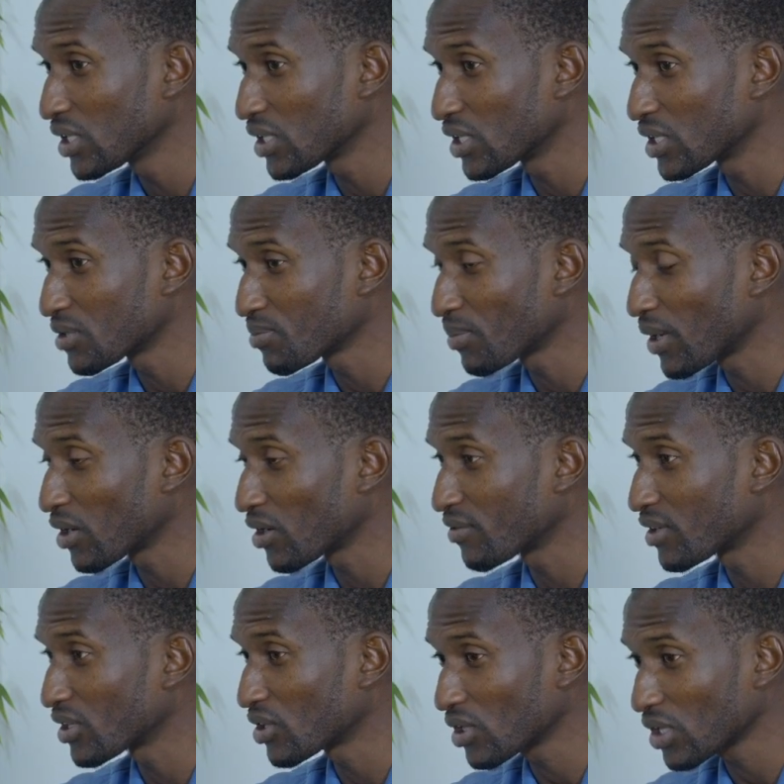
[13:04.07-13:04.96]
is part
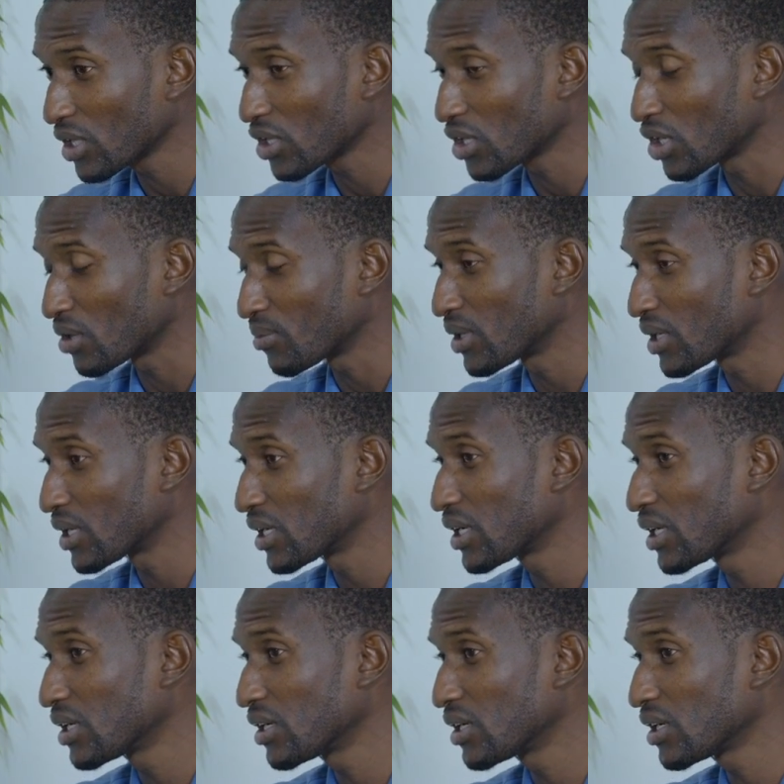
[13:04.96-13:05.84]
of the curriculum, and
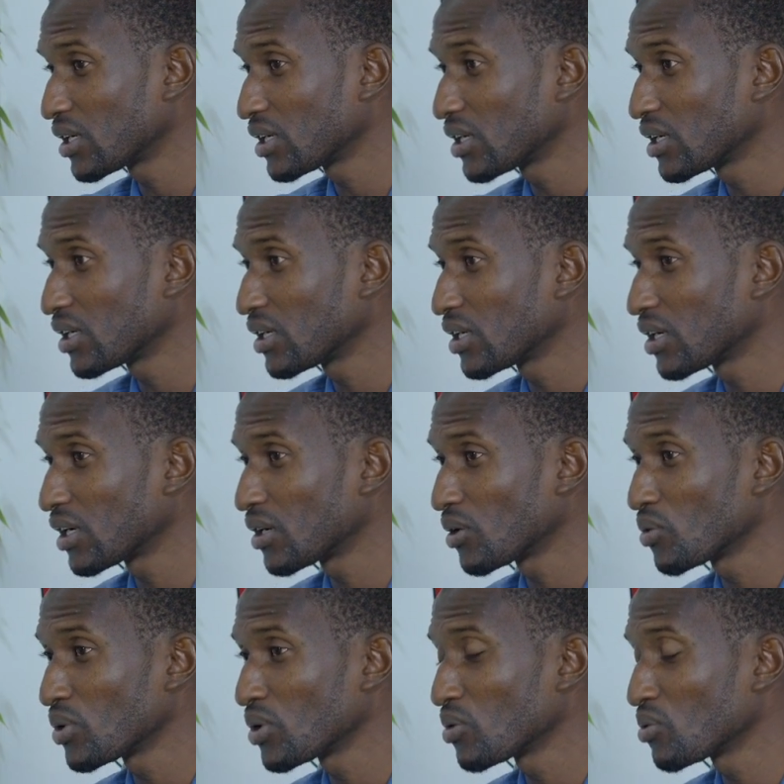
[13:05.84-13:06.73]
then
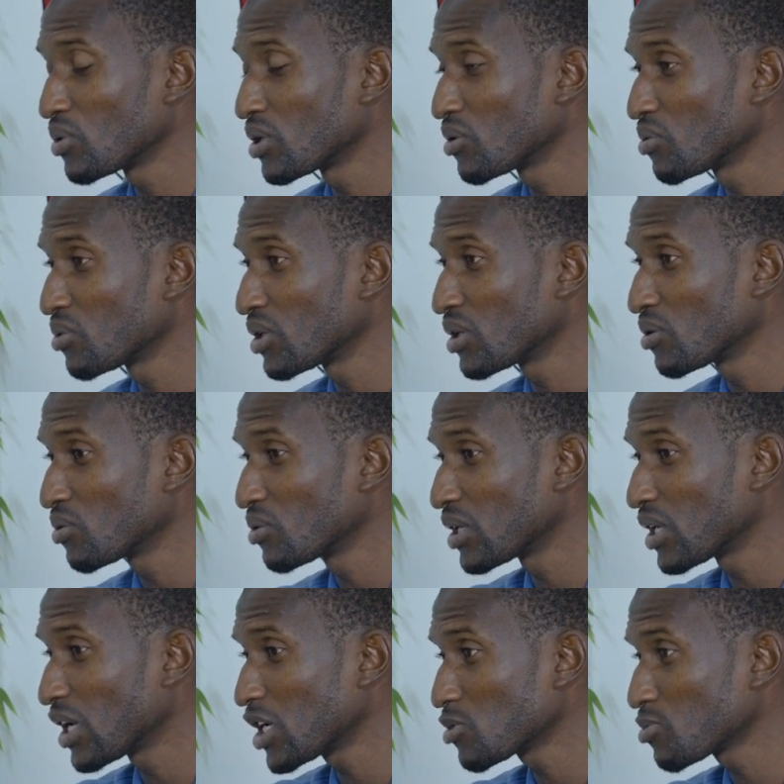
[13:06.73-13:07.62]

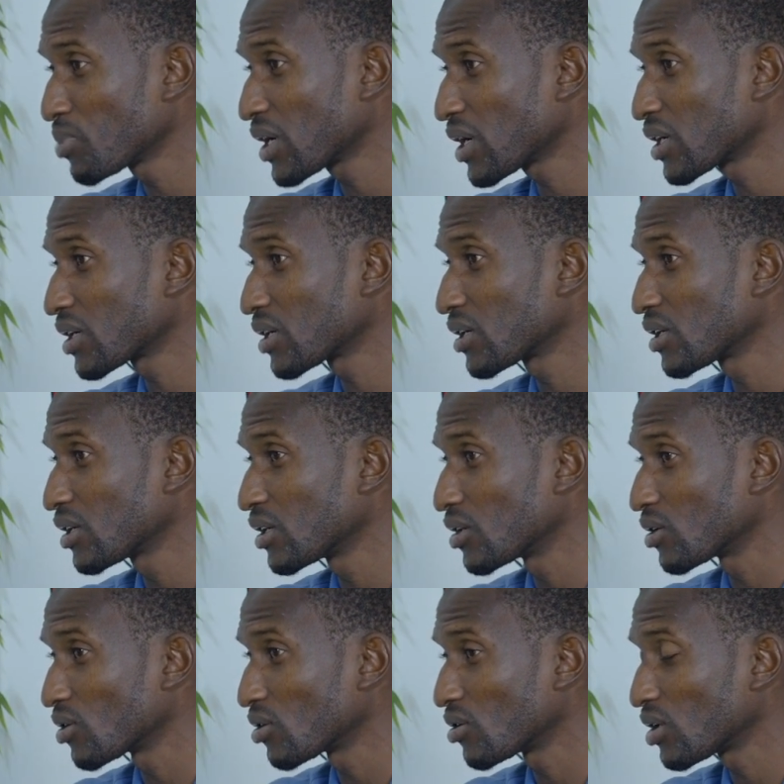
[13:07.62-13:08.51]
we expect
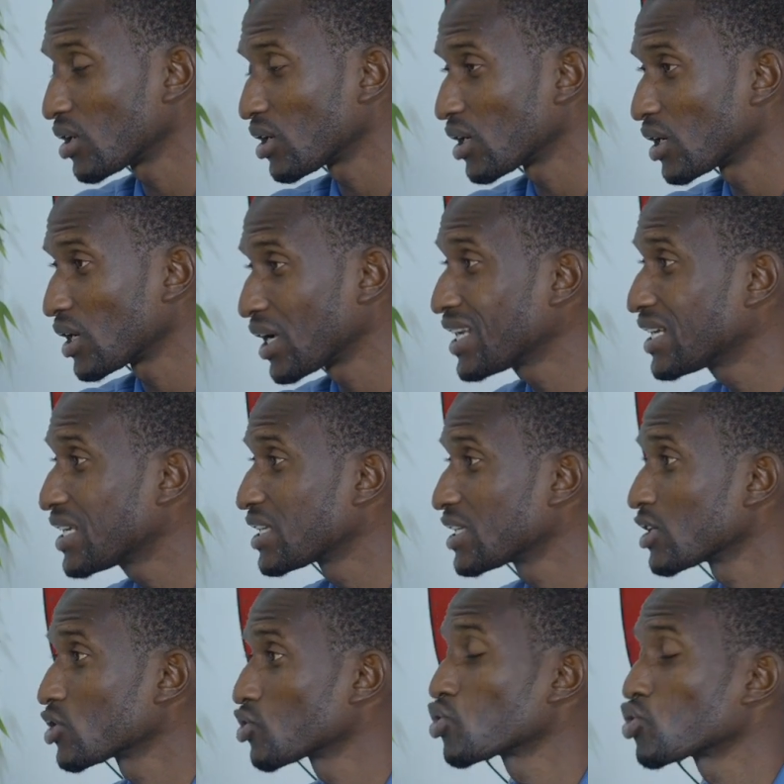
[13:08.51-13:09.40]
head
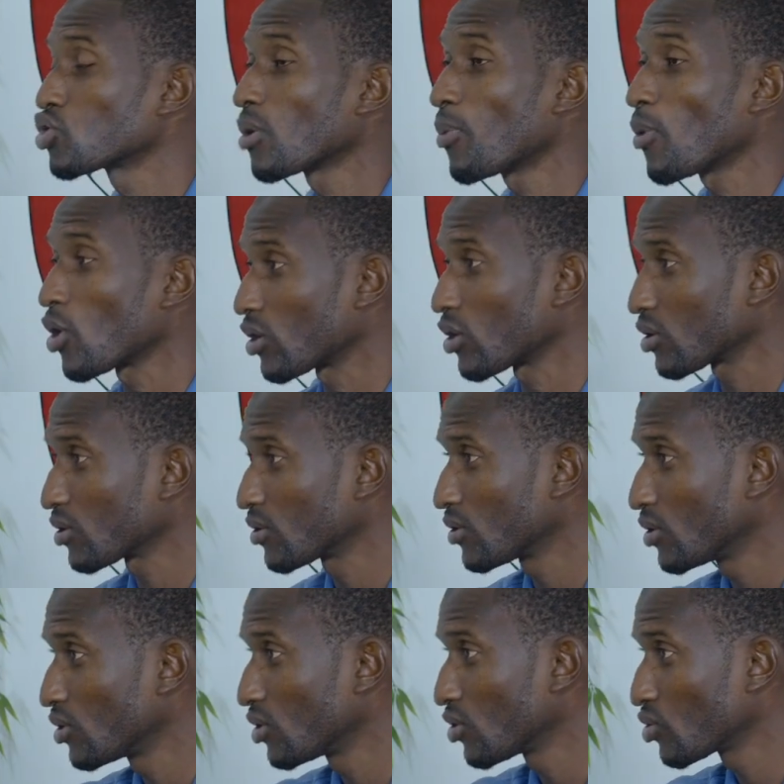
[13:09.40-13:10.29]
teachers to support
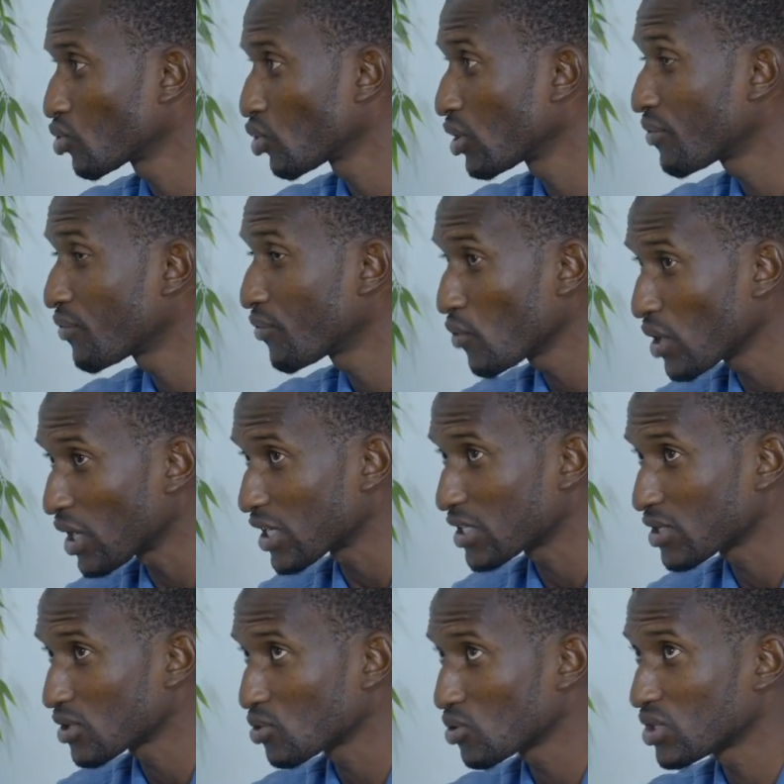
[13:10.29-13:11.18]
to the
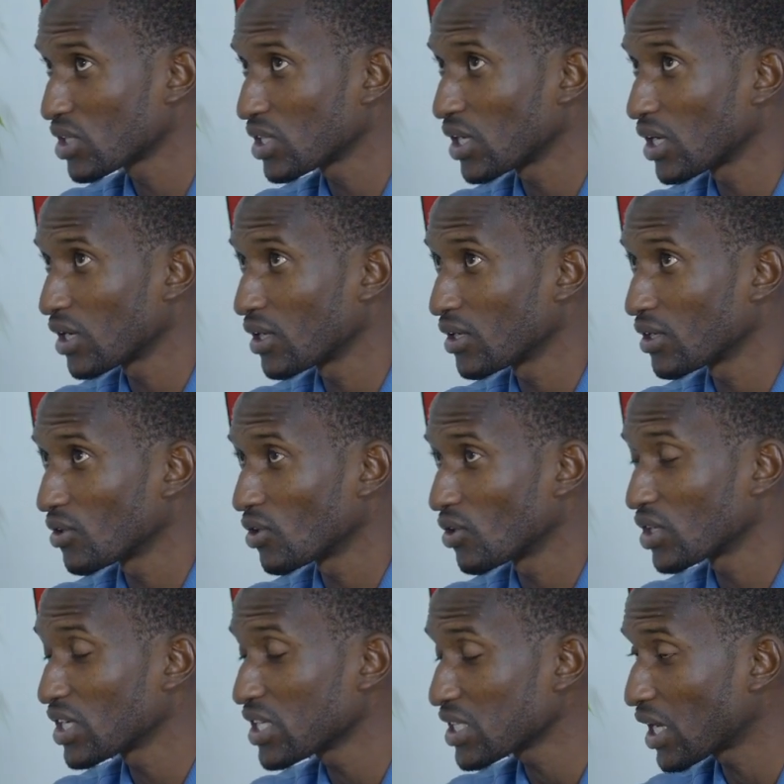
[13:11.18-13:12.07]
fullest, to see that
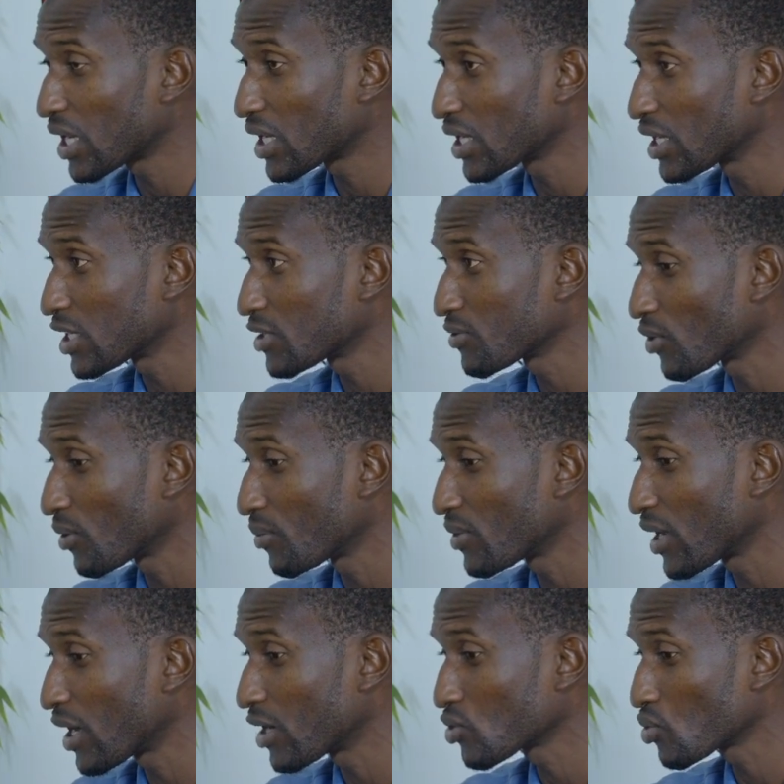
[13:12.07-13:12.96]
these athletes from
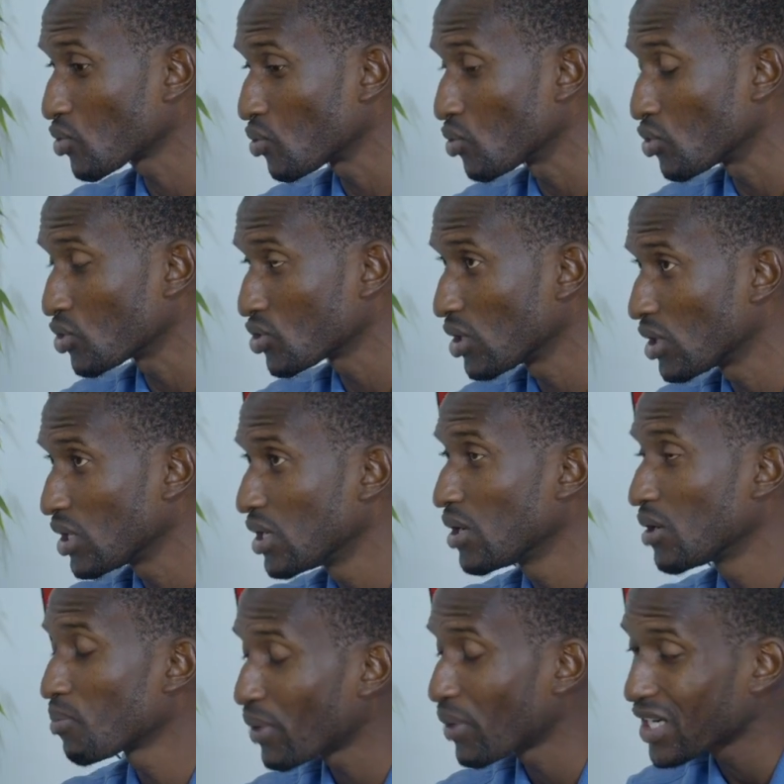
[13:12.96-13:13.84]
their schools
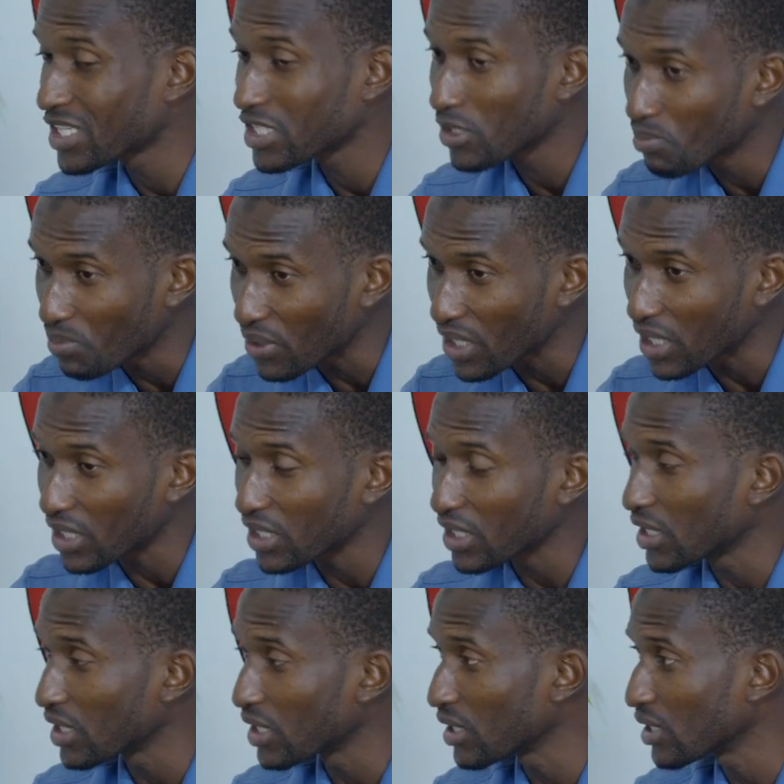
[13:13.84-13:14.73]
participate
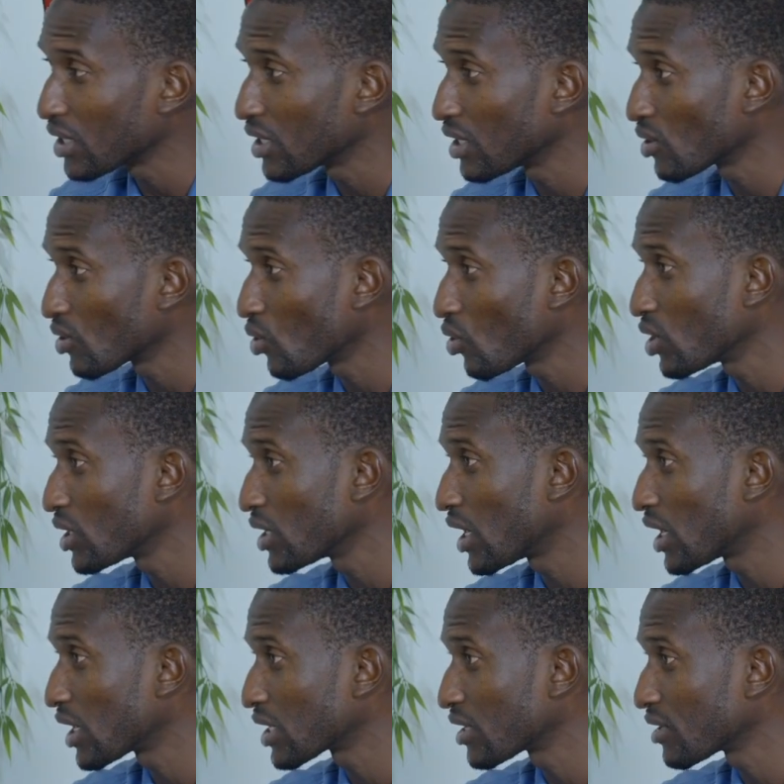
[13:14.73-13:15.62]
in all
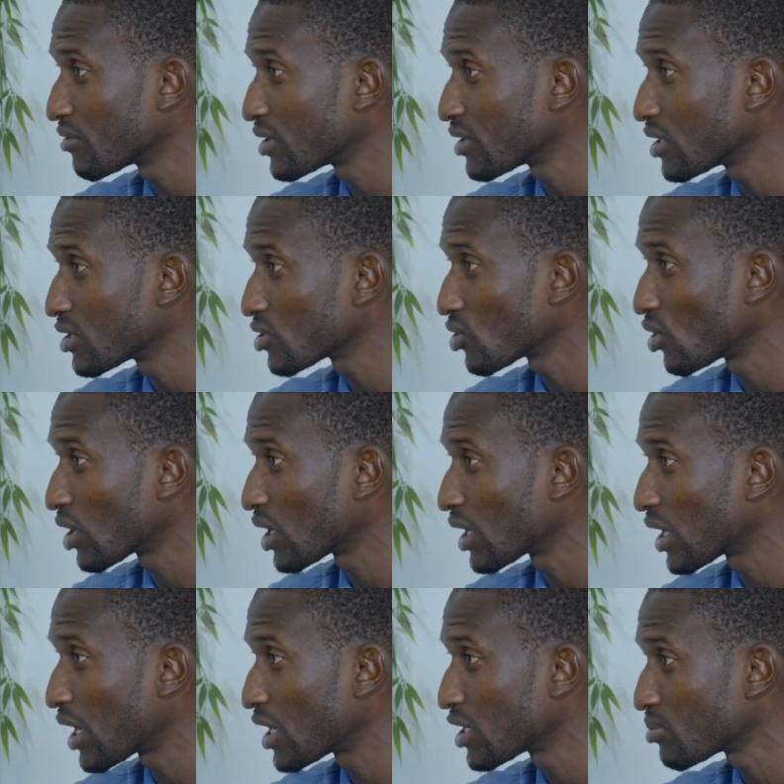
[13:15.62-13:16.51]
the activities
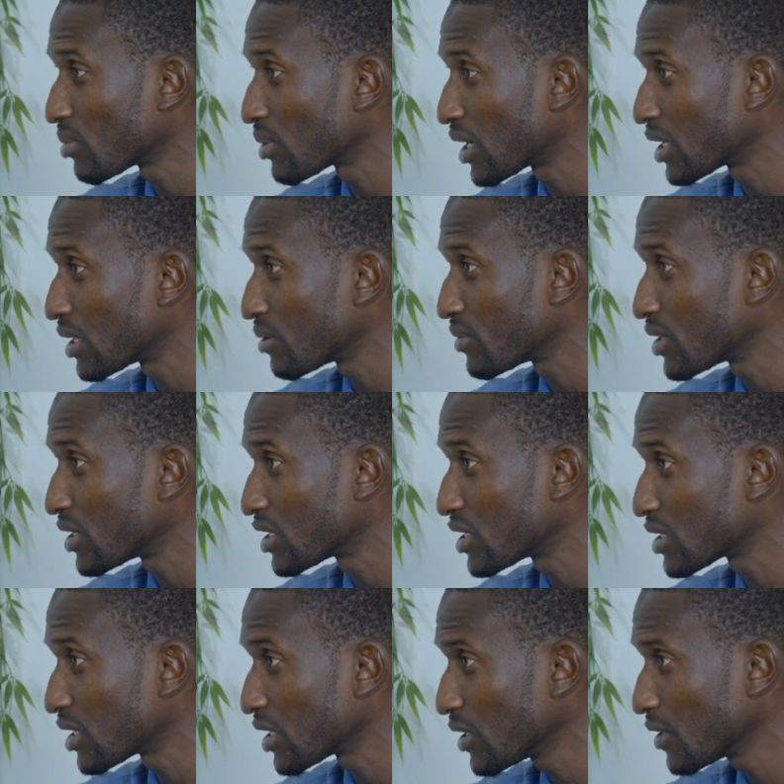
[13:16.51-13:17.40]
organized by the
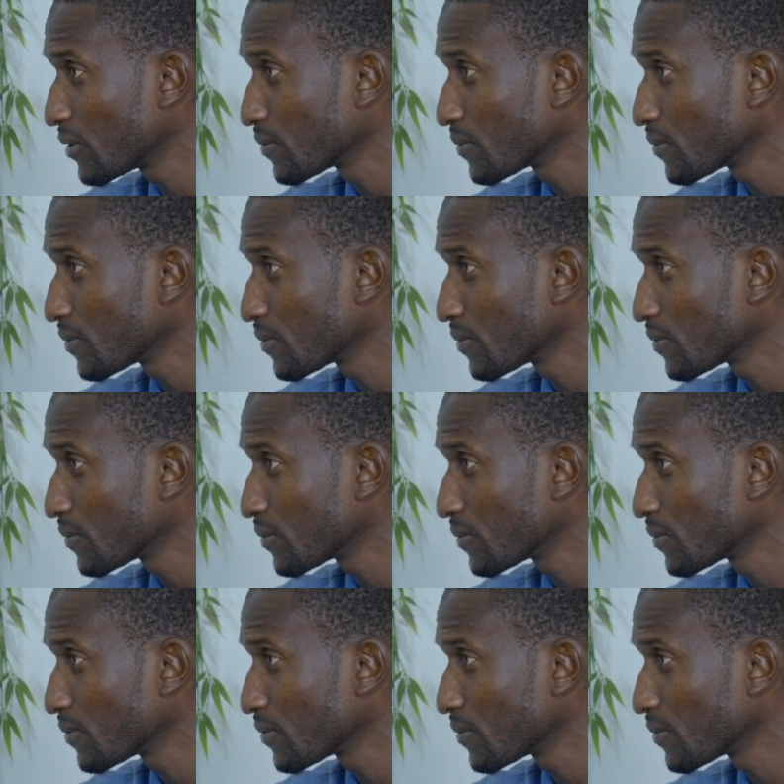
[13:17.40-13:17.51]
ministry,